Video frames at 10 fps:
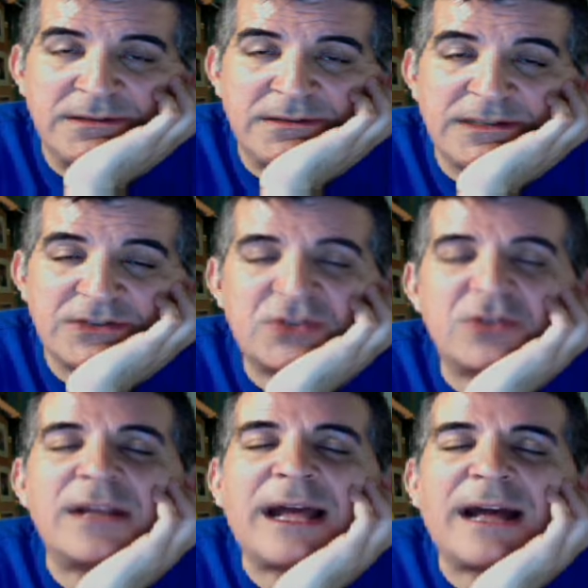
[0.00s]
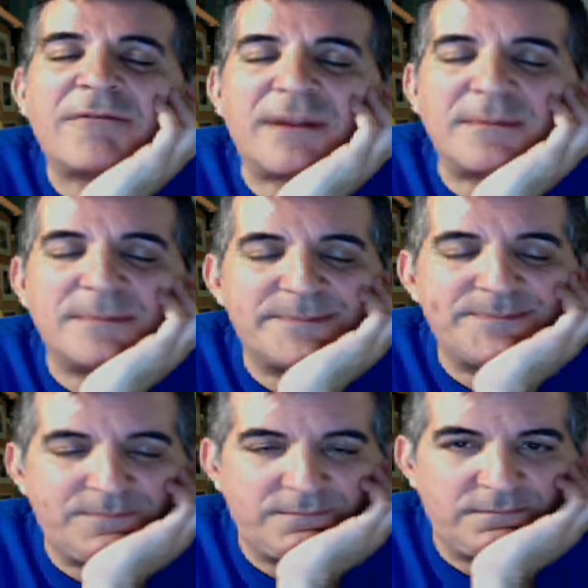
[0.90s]
that should have them.
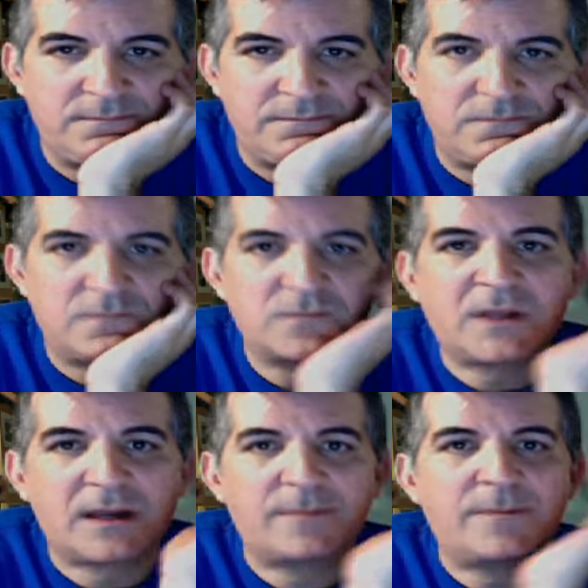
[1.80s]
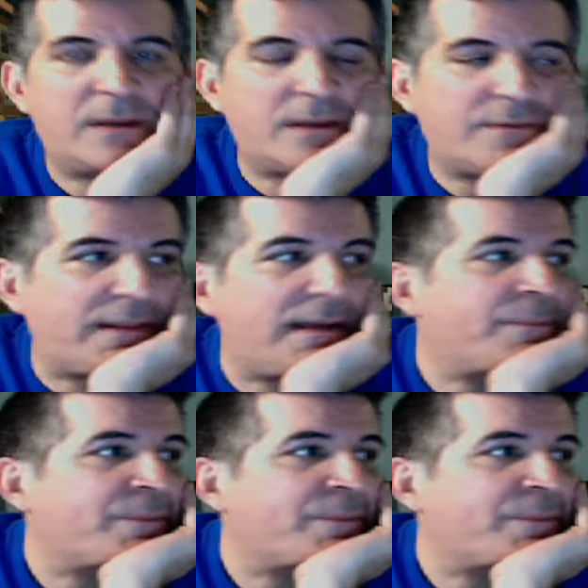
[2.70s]
Okay, enough of that.